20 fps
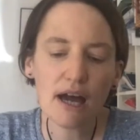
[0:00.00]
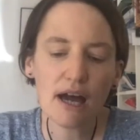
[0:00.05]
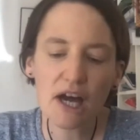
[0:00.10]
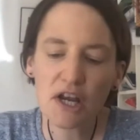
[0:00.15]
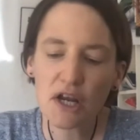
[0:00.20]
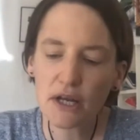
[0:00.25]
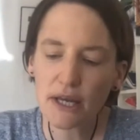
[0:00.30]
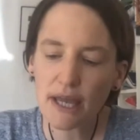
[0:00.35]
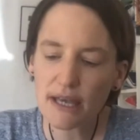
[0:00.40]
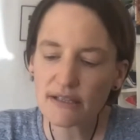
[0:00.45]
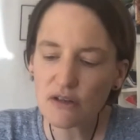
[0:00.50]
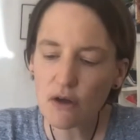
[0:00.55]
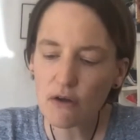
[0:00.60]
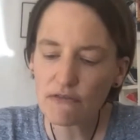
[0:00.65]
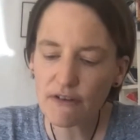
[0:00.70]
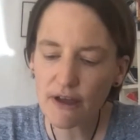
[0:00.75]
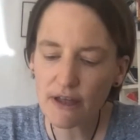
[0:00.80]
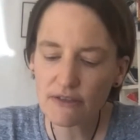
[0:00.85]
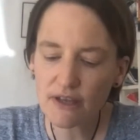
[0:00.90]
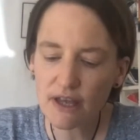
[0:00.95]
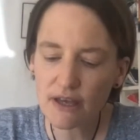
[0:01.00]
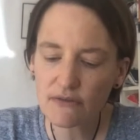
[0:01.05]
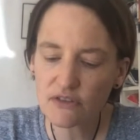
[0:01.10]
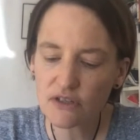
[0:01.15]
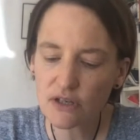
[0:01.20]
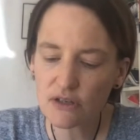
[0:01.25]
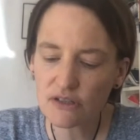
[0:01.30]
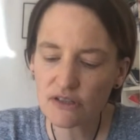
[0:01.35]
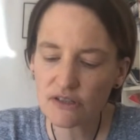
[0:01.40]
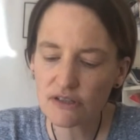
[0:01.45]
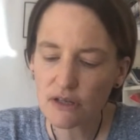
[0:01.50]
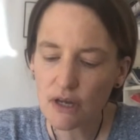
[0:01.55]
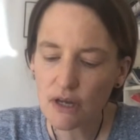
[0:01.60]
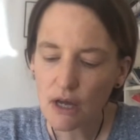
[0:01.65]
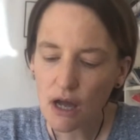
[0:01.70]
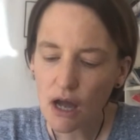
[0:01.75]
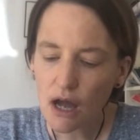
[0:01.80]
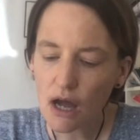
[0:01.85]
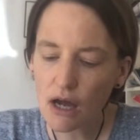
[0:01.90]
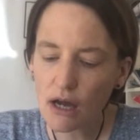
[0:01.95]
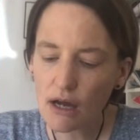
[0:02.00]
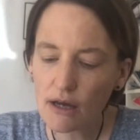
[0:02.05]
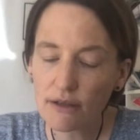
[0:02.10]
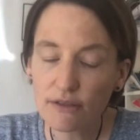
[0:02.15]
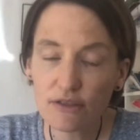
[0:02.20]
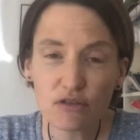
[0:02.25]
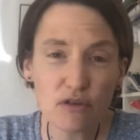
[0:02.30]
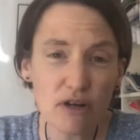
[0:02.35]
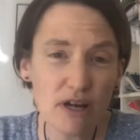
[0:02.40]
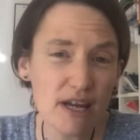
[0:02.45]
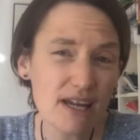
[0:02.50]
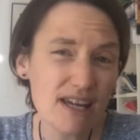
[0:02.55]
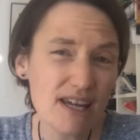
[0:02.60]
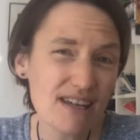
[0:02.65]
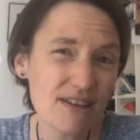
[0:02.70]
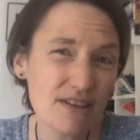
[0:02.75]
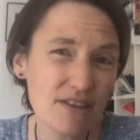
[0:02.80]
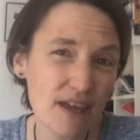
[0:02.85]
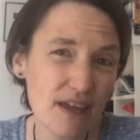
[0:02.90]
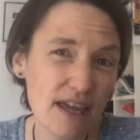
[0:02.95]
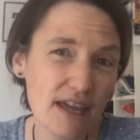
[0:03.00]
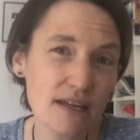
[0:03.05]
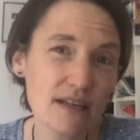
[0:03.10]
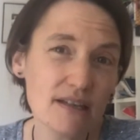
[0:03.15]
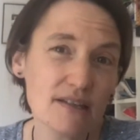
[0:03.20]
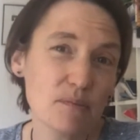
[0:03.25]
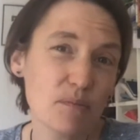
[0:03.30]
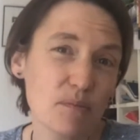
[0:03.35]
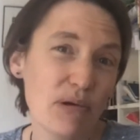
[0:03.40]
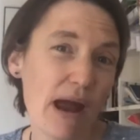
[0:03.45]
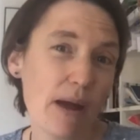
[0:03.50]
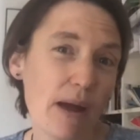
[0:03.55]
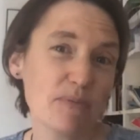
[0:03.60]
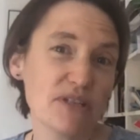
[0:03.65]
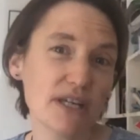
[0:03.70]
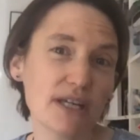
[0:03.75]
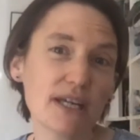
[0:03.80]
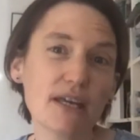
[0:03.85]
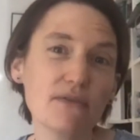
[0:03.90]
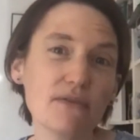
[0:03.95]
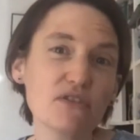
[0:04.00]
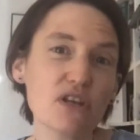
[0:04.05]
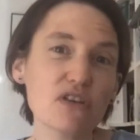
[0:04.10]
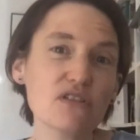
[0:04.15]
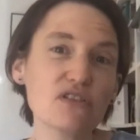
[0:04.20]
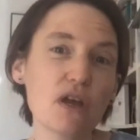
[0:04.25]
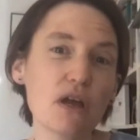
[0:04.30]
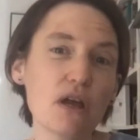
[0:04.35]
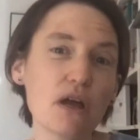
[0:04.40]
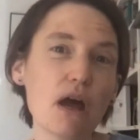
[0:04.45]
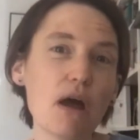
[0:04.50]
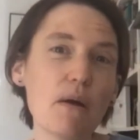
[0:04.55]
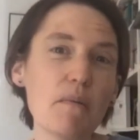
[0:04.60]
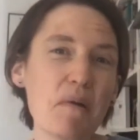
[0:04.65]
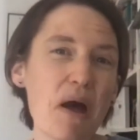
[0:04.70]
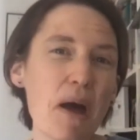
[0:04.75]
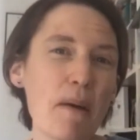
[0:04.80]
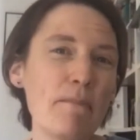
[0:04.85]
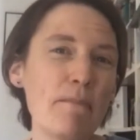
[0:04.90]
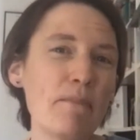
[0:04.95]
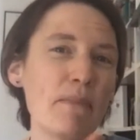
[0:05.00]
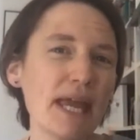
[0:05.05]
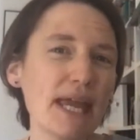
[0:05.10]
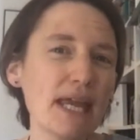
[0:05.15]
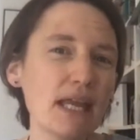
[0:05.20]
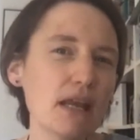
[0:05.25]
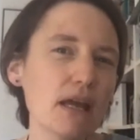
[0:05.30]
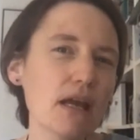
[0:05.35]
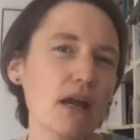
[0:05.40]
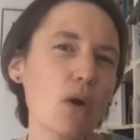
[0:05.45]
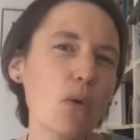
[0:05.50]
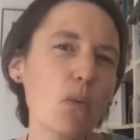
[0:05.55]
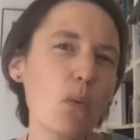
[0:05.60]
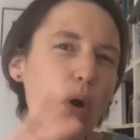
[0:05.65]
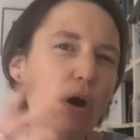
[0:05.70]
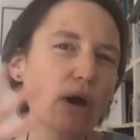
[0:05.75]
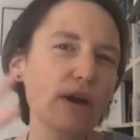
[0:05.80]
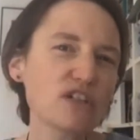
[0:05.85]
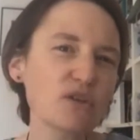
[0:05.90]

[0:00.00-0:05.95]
and I guess our faith gives us three things. Perhaps it gives us a meaning, a wider